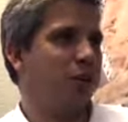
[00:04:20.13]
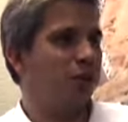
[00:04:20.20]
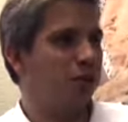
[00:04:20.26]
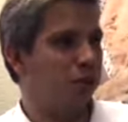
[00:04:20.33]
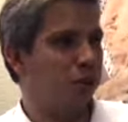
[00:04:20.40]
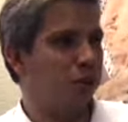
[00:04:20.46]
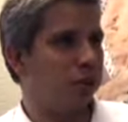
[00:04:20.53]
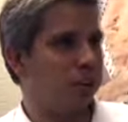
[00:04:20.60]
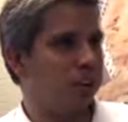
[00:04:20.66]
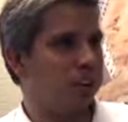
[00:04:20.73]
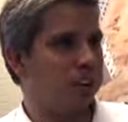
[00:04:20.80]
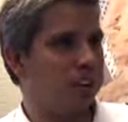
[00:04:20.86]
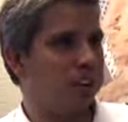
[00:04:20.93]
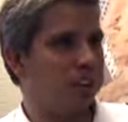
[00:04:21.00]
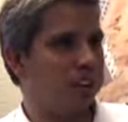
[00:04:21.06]
of
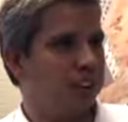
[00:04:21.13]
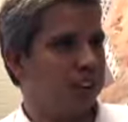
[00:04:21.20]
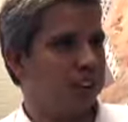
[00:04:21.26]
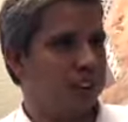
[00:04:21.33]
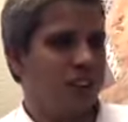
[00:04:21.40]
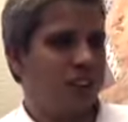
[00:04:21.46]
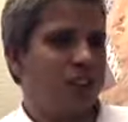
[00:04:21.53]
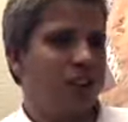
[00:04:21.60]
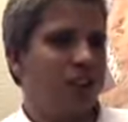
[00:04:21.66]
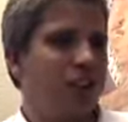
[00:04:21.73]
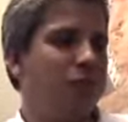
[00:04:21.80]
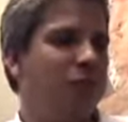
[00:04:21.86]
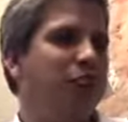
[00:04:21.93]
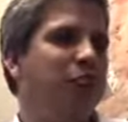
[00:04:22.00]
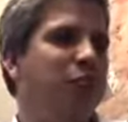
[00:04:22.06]
properties. So
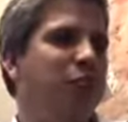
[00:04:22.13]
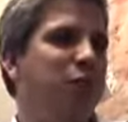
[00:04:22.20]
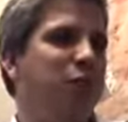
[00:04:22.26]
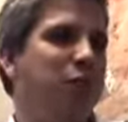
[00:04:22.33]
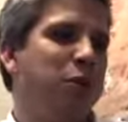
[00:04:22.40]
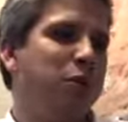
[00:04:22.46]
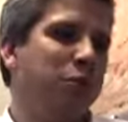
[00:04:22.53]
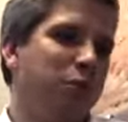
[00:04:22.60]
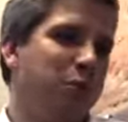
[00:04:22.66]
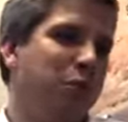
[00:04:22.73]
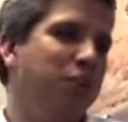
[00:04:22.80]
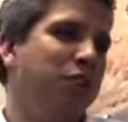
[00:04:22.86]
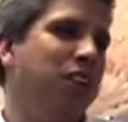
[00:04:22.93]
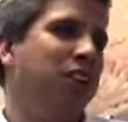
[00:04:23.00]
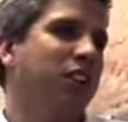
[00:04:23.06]
effectively, people moving